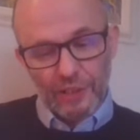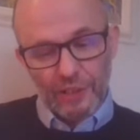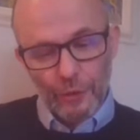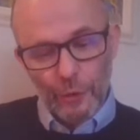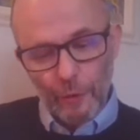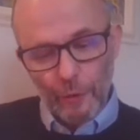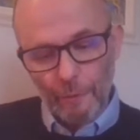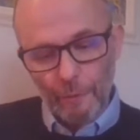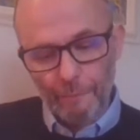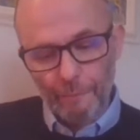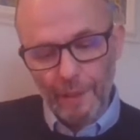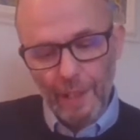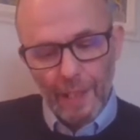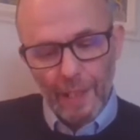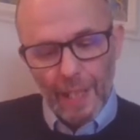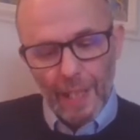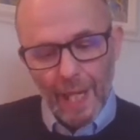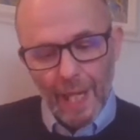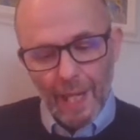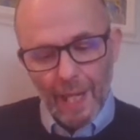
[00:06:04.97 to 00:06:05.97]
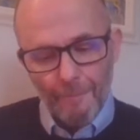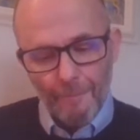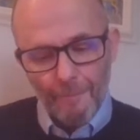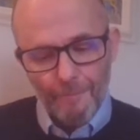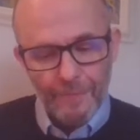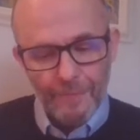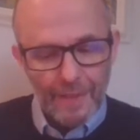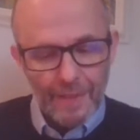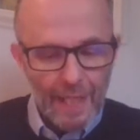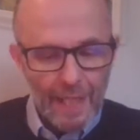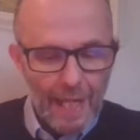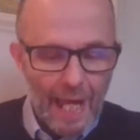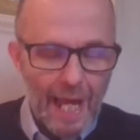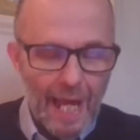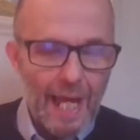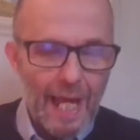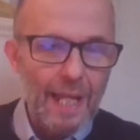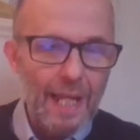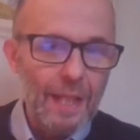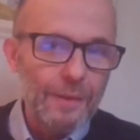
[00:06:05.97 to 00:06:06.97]
Europe.
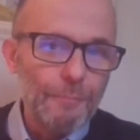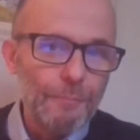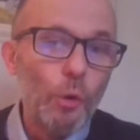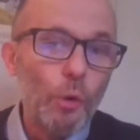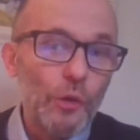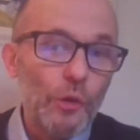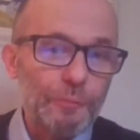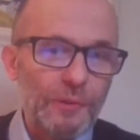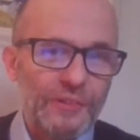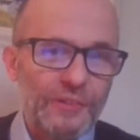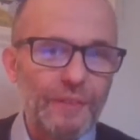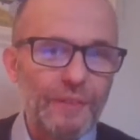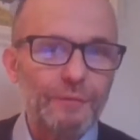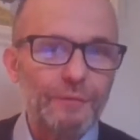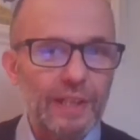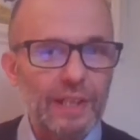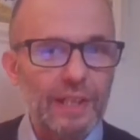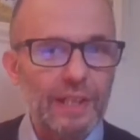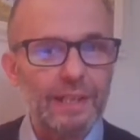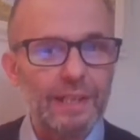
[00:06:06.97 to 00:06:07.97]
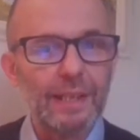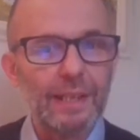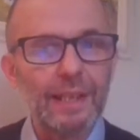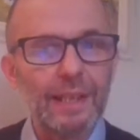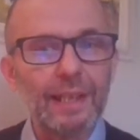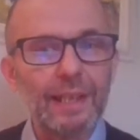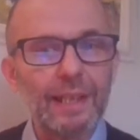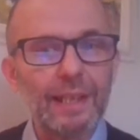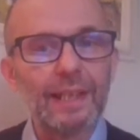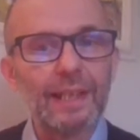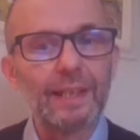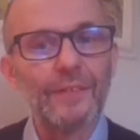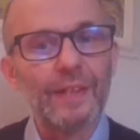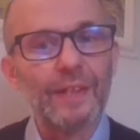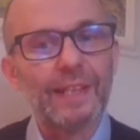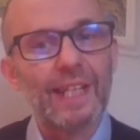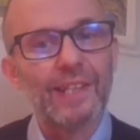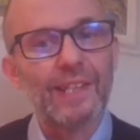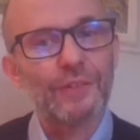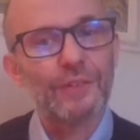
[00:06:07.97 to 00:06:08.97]
And more specifically, in the
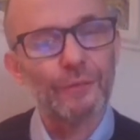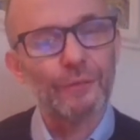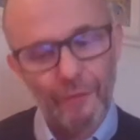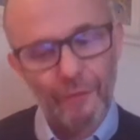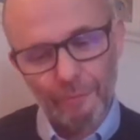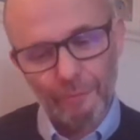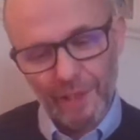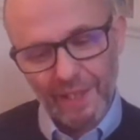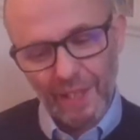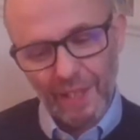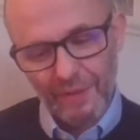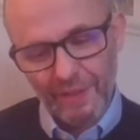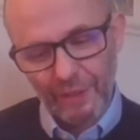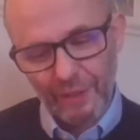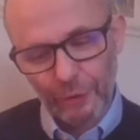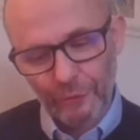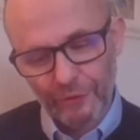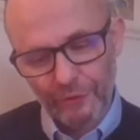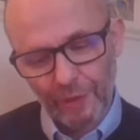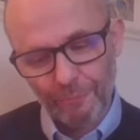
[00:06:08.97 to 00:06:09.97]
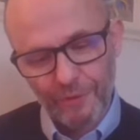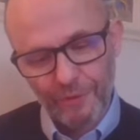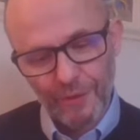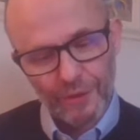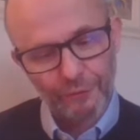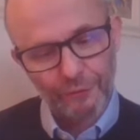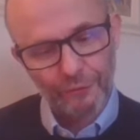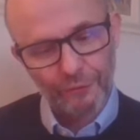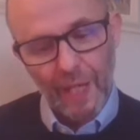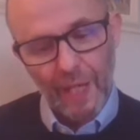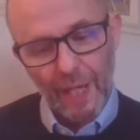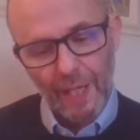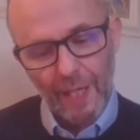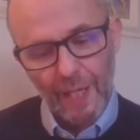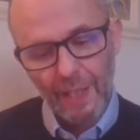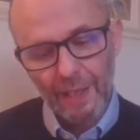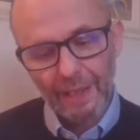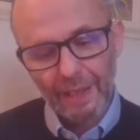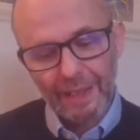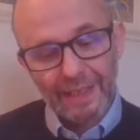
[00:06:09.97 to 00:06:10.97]
case of everybody, I think, who's come to this fair,
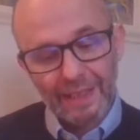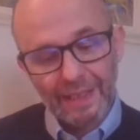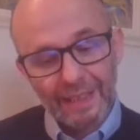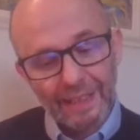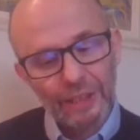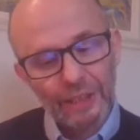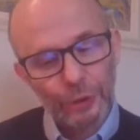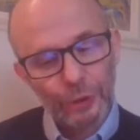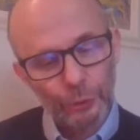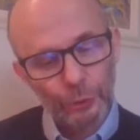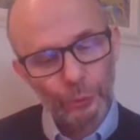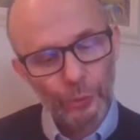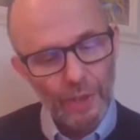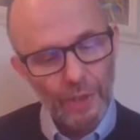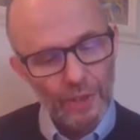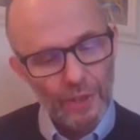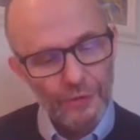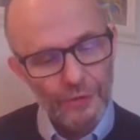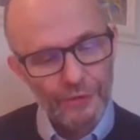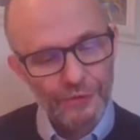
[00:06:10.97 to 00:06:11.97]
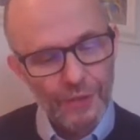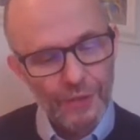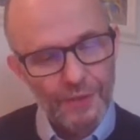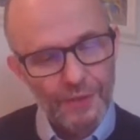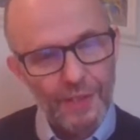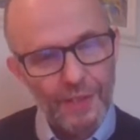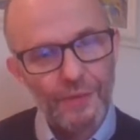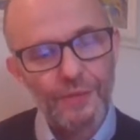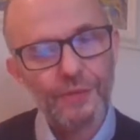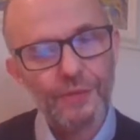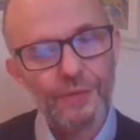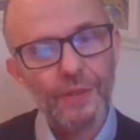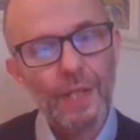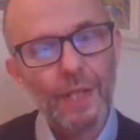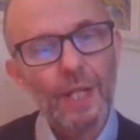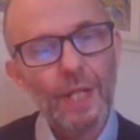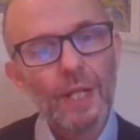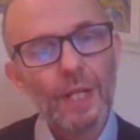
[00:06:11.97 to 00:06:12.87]
EU studies.